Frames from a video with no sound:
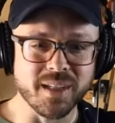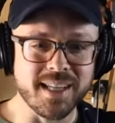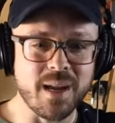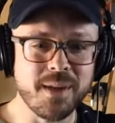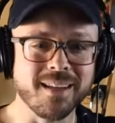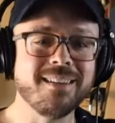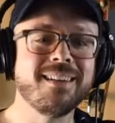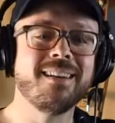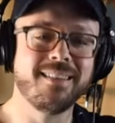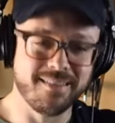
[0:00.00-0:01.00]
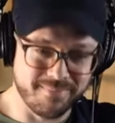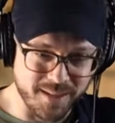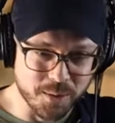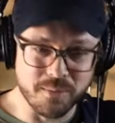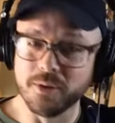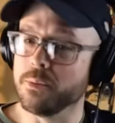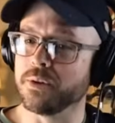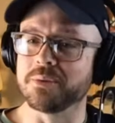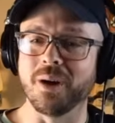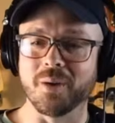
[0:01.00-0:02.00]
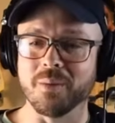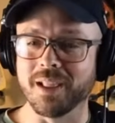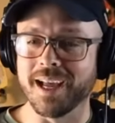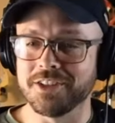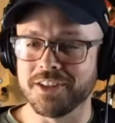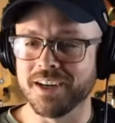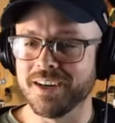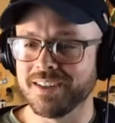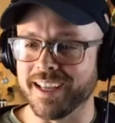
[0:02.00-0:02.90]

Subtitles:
Damien, you're most welcome. Glad you're here.